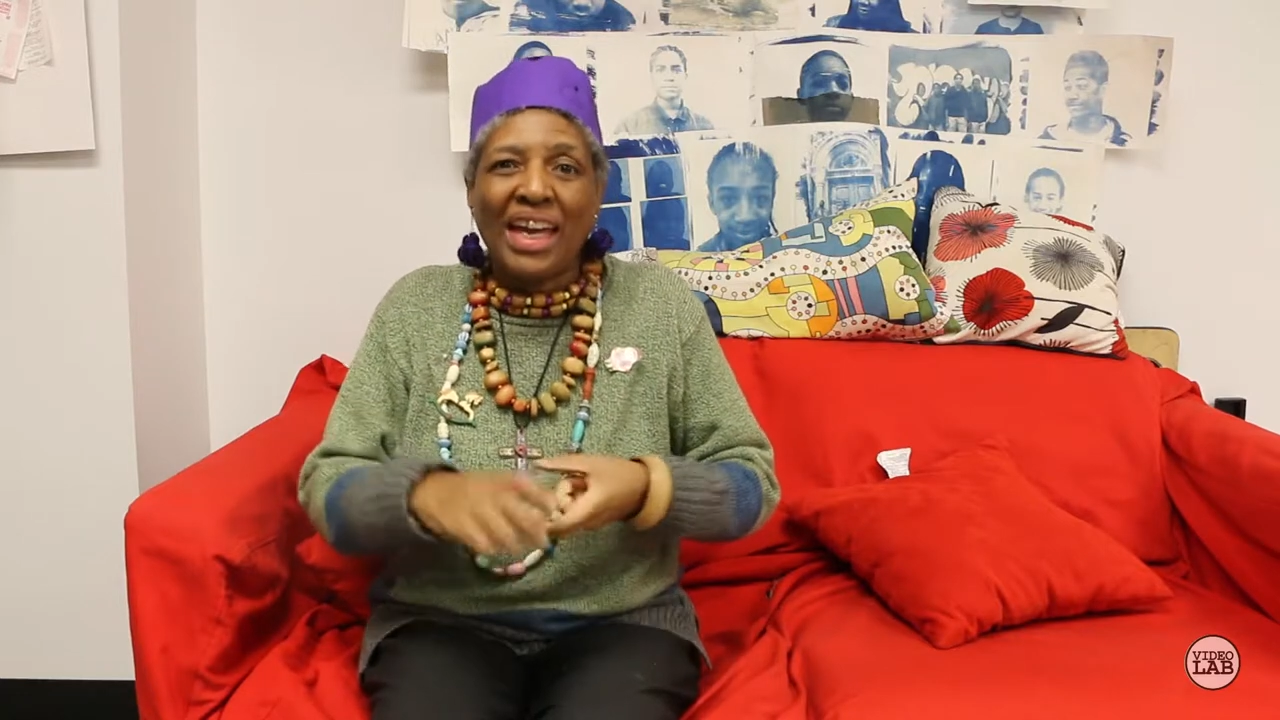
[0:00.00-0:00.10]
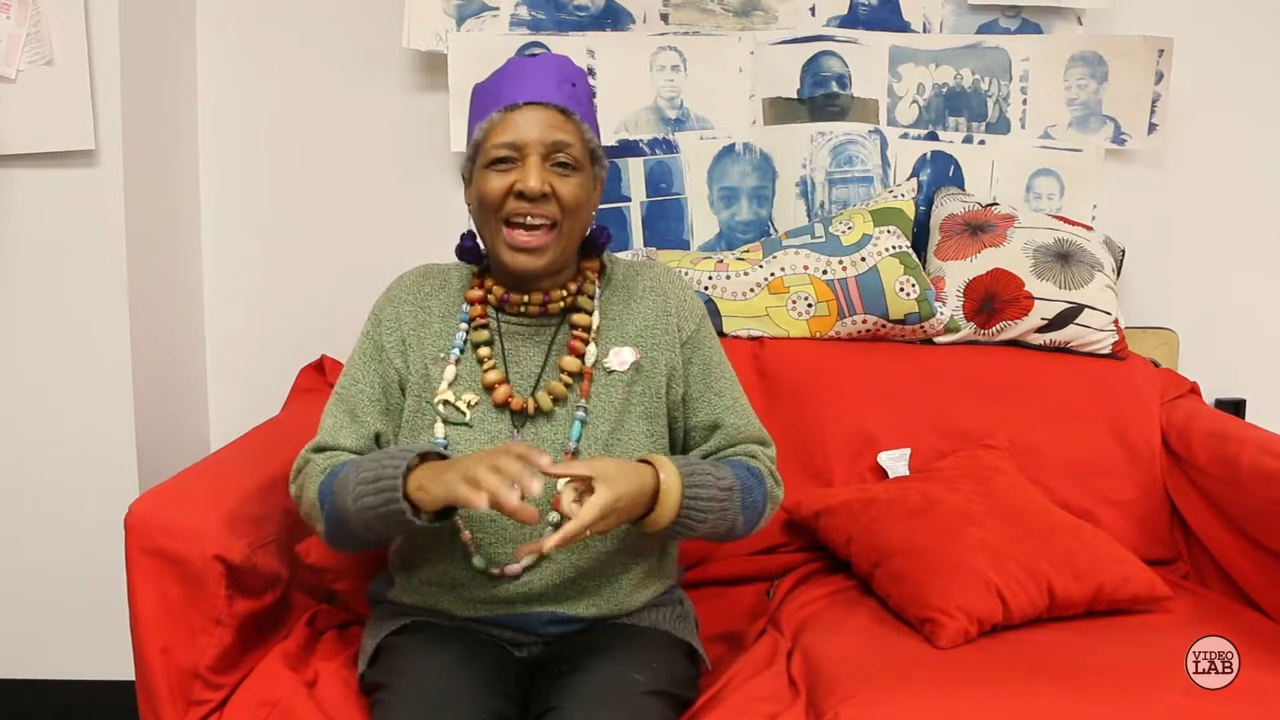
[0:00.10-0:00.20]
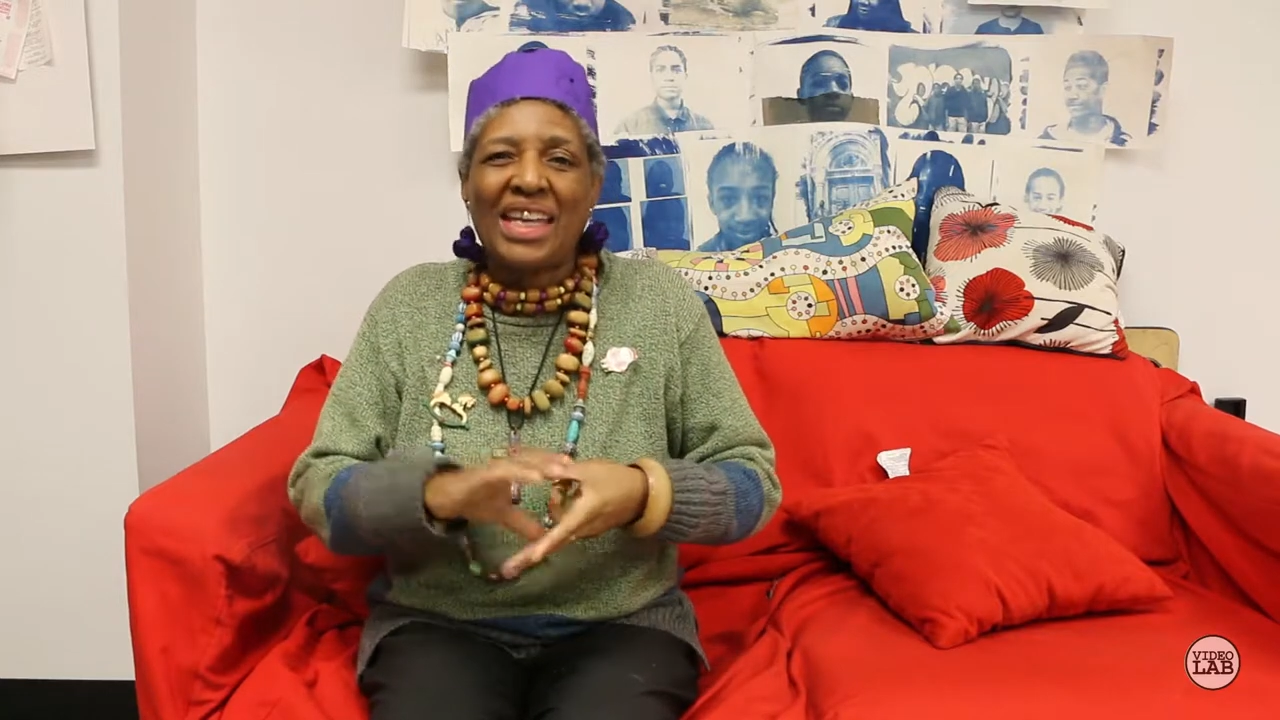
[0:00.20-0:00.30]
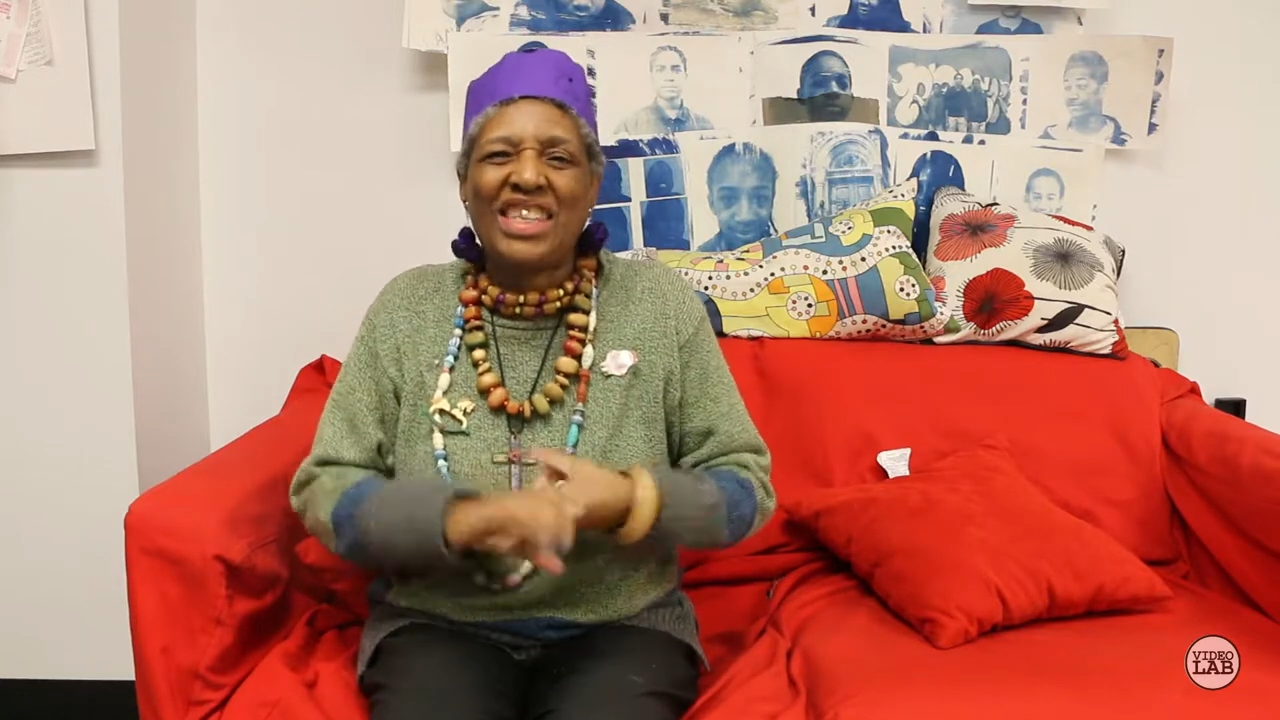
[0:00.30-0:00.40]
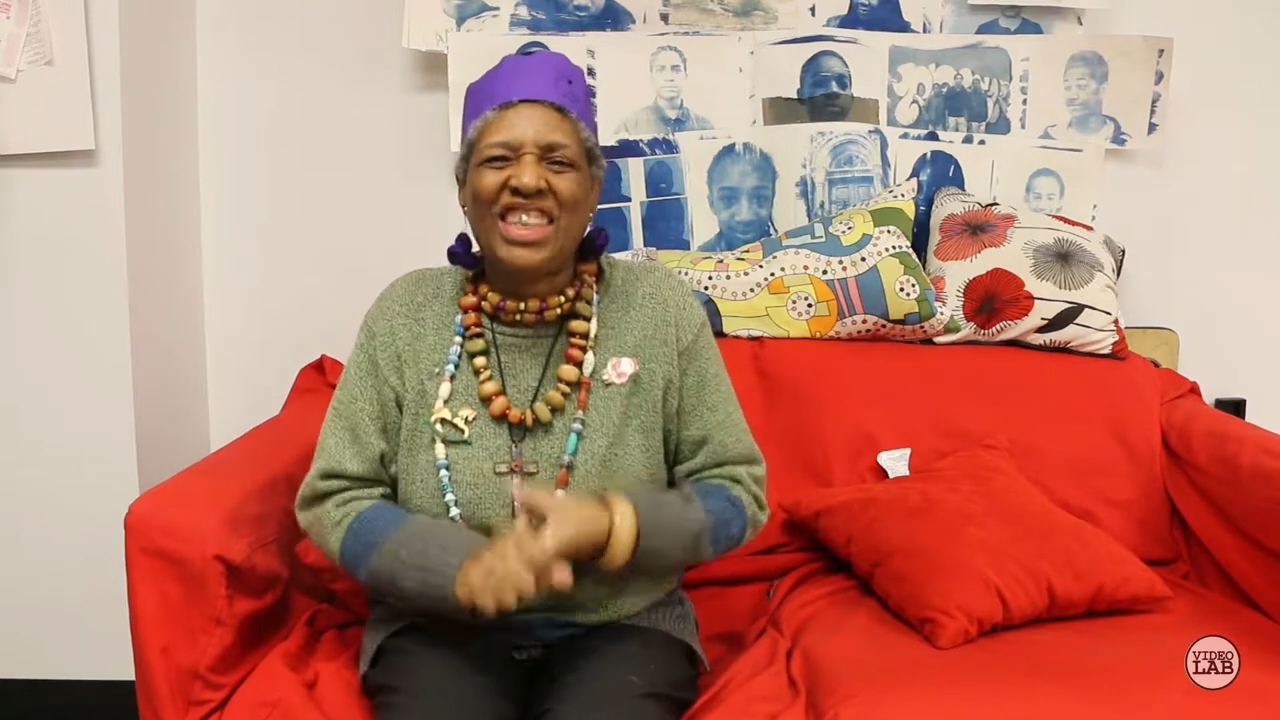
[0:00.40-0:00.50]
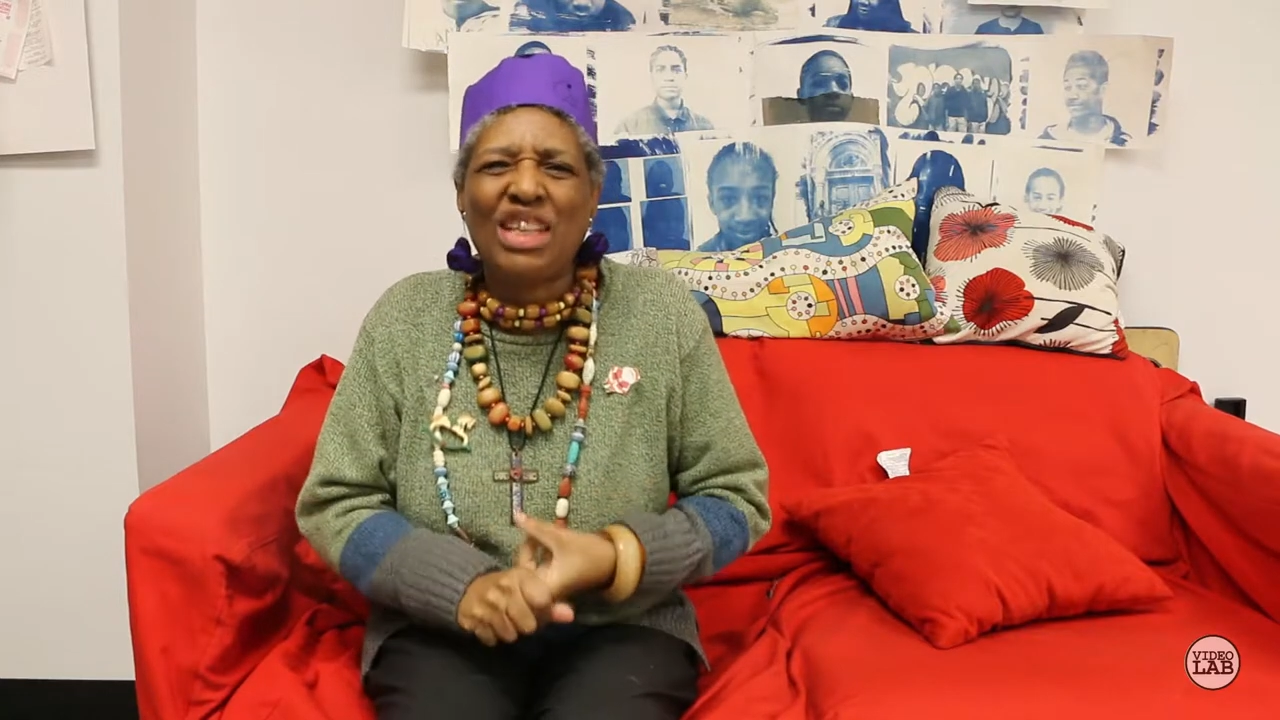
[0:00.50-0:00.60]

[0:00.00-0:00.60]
and